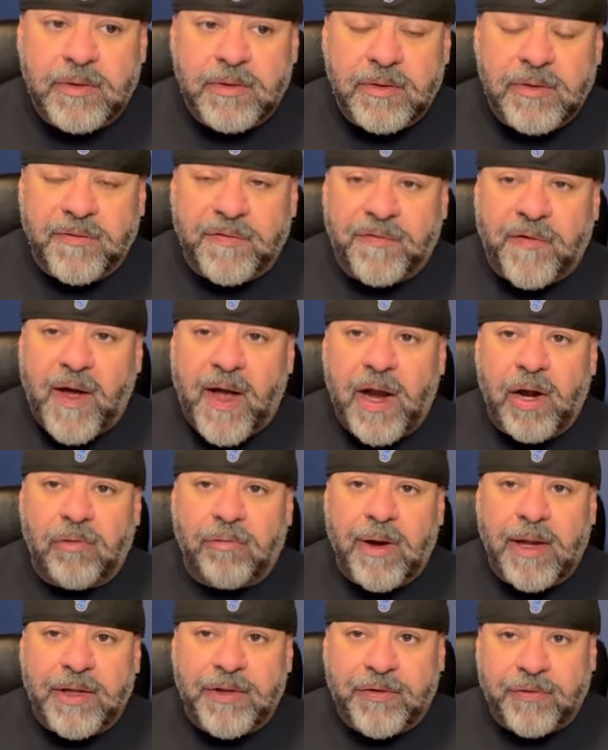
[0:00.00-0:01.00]
Fire
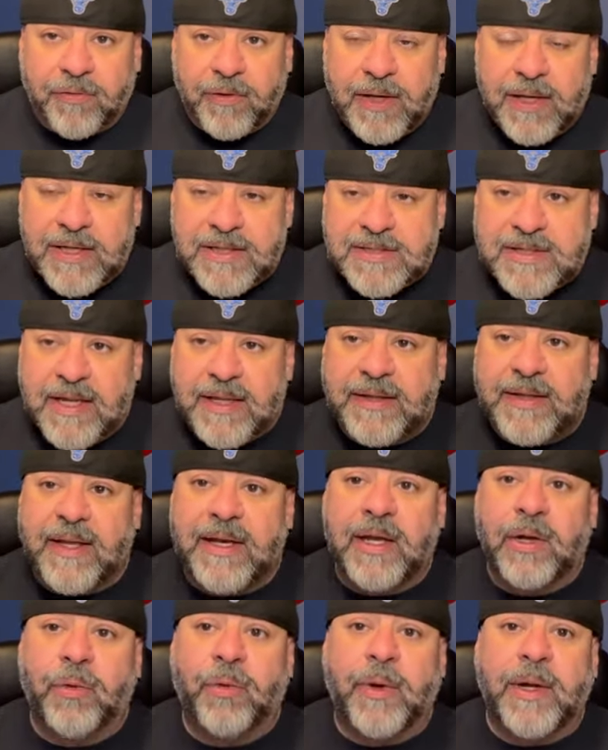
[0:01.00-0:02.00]
Red 3s. They
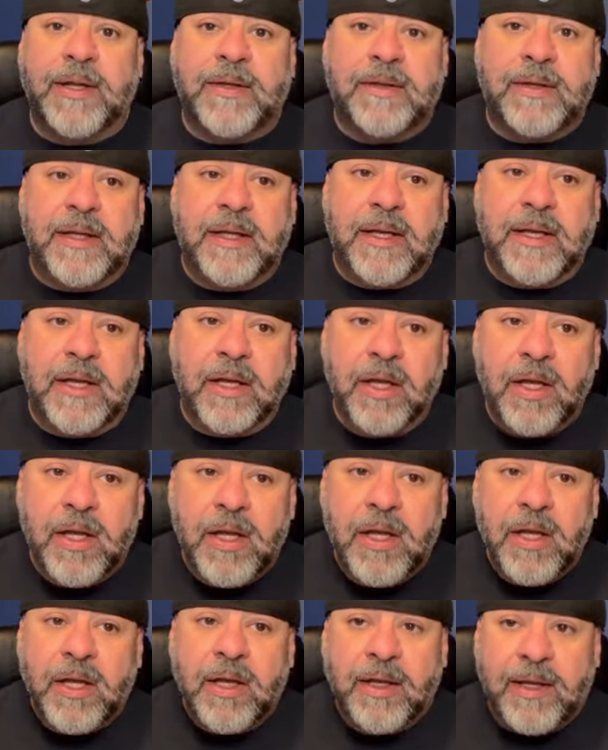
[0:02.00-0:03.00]
did it with the
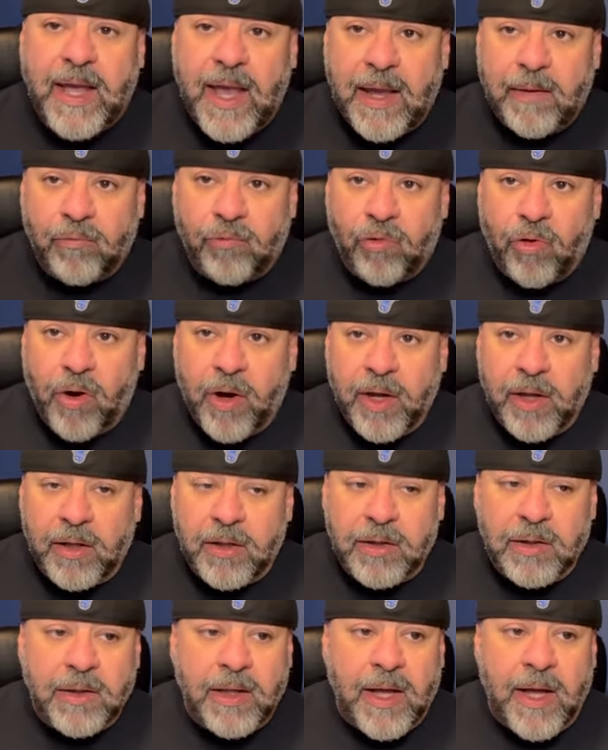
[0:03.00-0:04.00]
Game
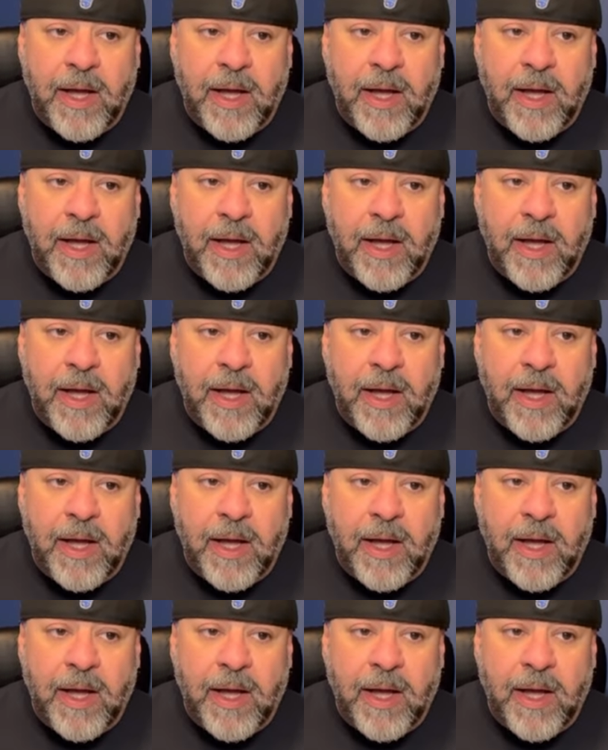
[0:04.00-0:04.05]
Royal